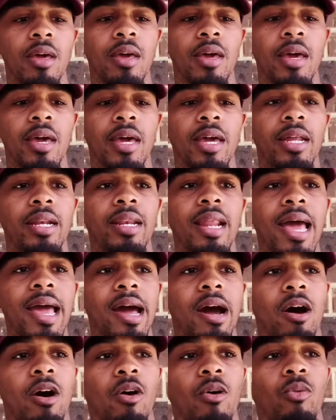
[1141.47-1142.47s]
And
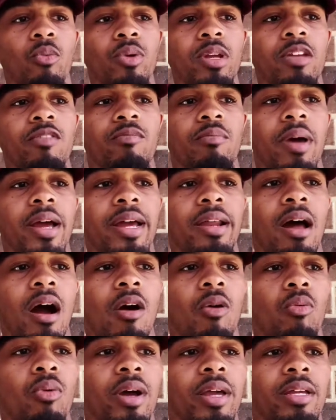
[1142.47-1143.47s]
now we've made
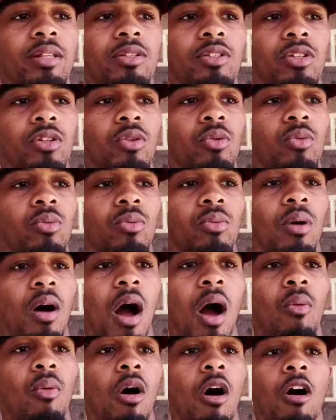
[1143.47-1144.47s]
our way to
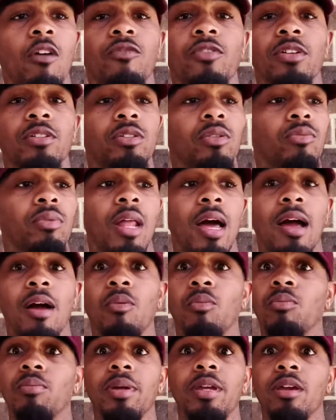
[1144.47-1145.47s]
our offensive
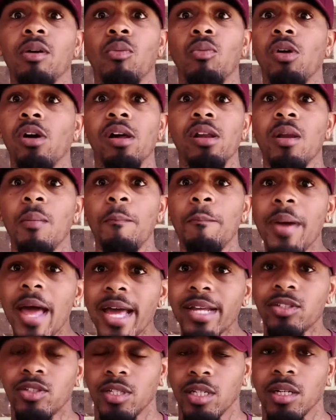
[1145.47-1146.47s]
line being one of the
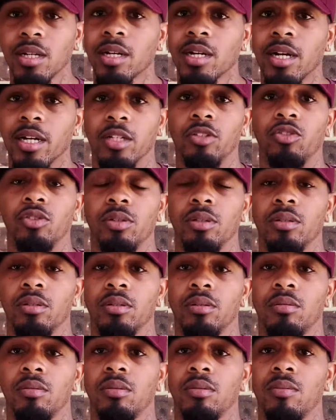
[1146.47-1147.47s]
best in the country.
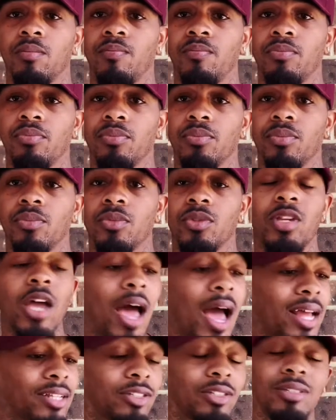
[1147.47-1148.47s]

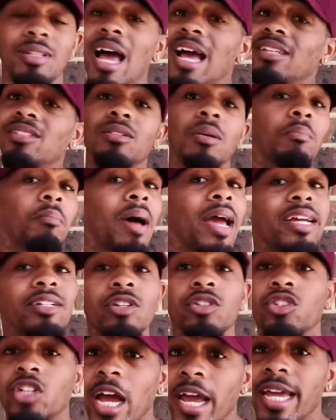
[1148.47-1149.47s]
That's a major
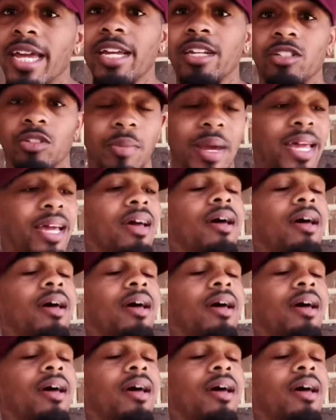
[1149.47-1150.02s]
change, man.